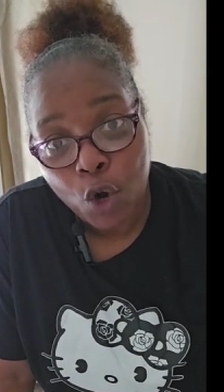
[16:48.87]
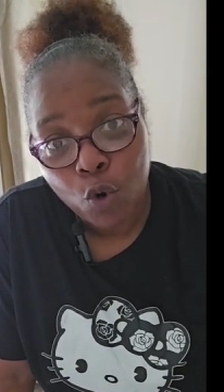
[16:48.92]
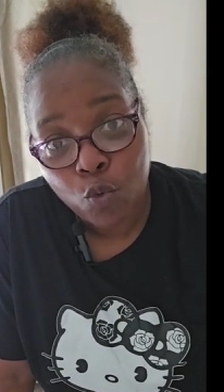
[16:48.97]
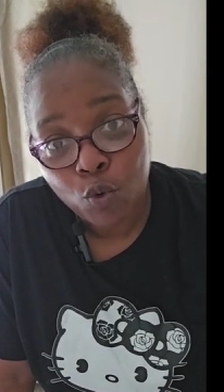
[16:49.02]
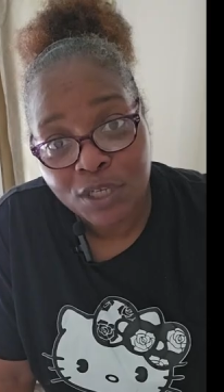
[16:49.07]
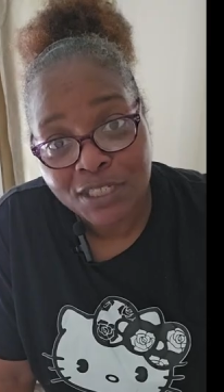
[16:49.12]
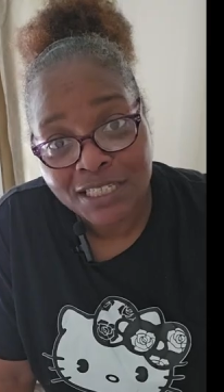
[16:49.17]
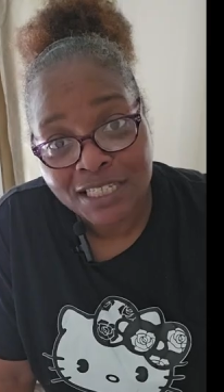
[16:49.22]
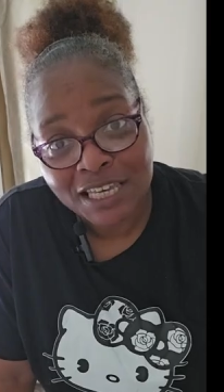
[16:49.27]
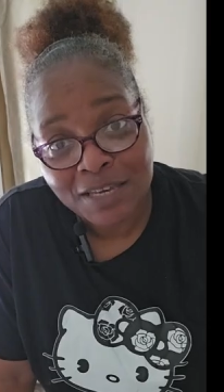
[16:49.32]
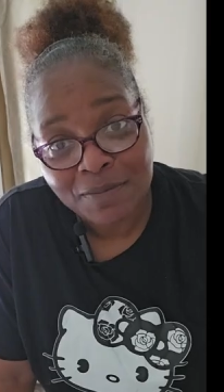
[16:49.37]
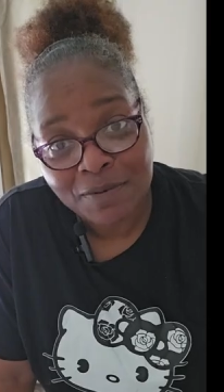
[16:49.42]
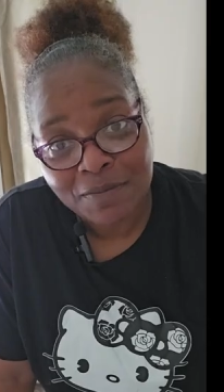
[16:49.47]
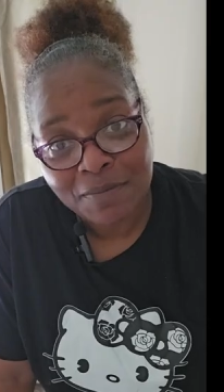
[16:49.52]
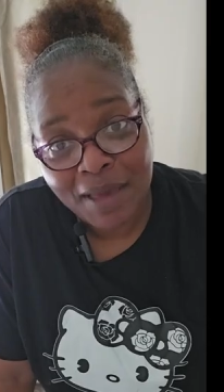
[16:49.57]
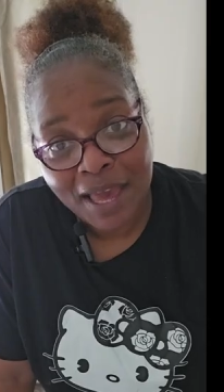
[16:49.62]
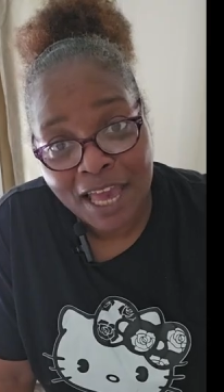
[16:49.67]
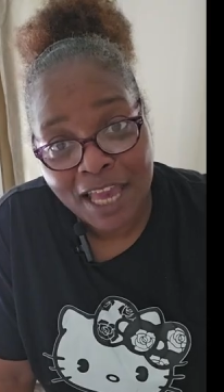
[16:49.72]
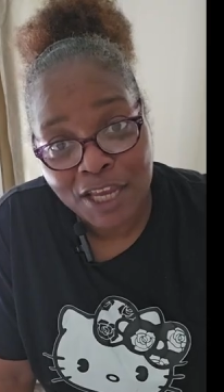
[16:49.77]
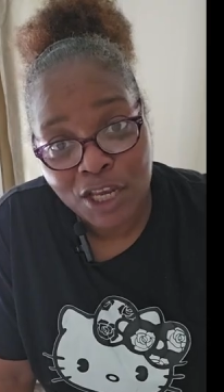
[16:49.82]
which keep
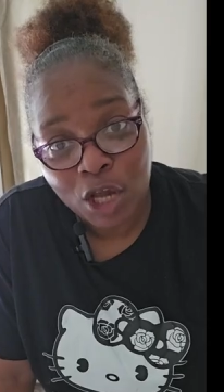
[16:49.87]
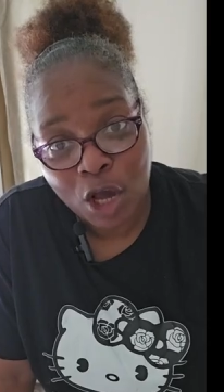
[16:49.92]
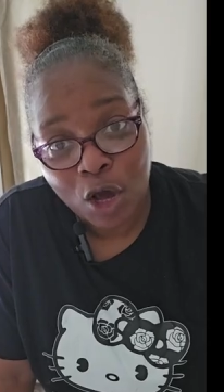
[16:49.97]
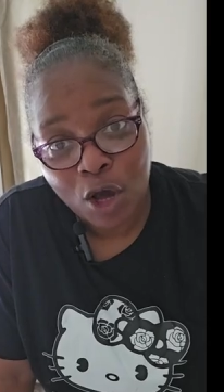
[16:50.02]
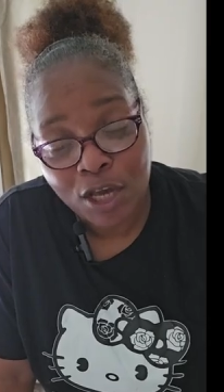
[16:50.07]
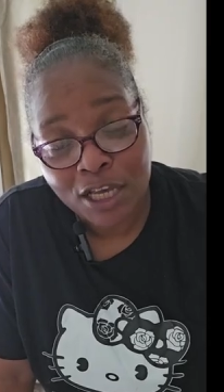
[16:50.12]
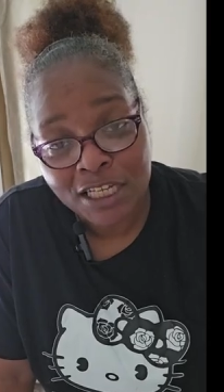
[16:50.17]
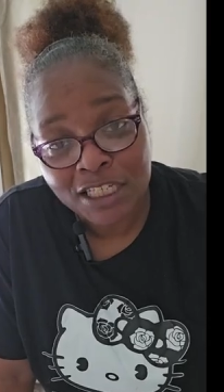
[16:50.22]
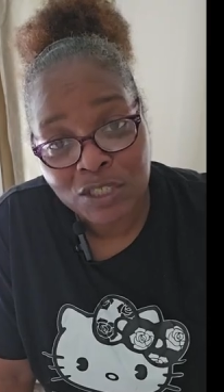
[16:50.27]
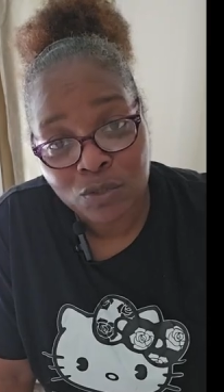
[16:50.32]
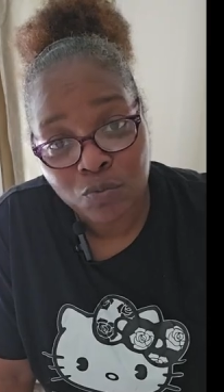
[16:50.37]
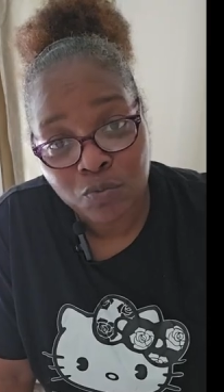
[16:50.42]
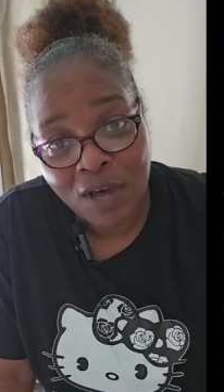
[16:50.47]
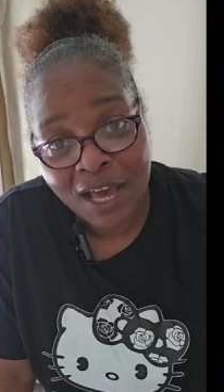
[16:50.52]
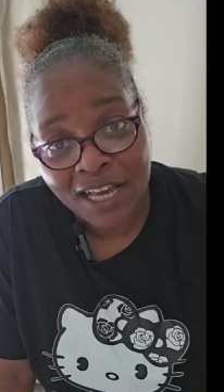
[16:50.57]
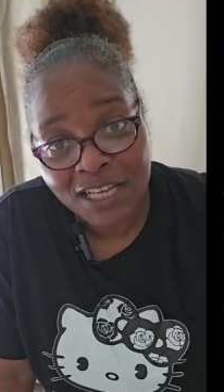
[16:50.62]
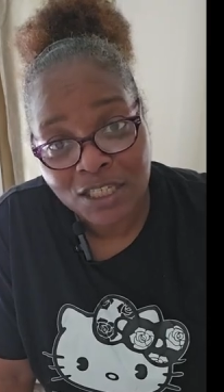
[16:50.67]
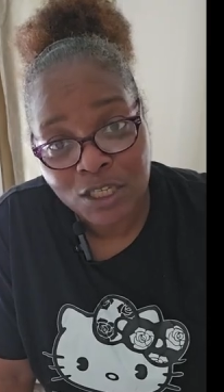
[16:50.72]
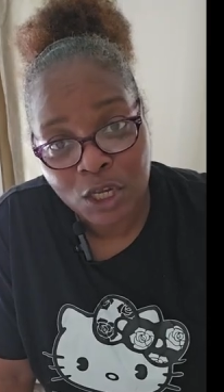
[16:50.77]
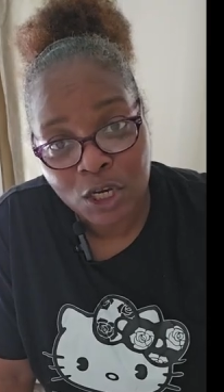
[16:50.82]
in mind, y'all, is
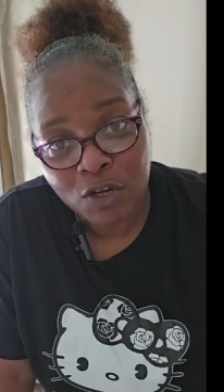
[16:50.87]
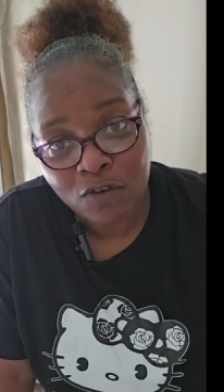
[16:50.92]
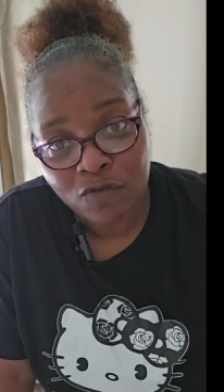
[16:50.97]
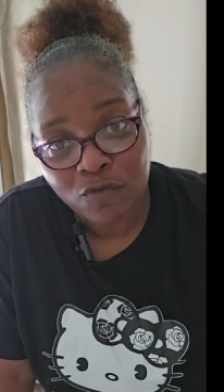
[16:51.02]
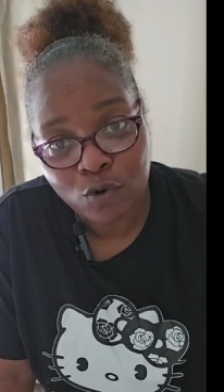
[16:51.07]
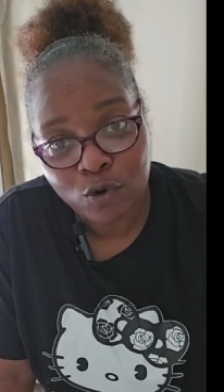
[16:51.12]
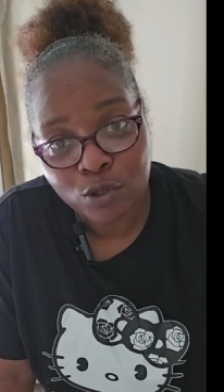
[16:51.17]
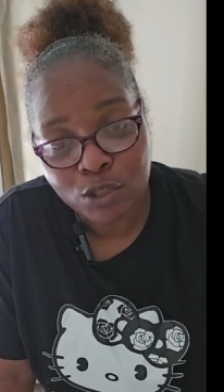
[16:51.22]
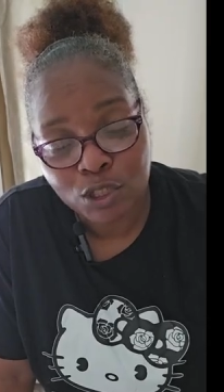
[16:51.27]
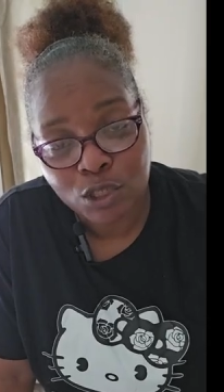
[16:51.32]
wax on the floor.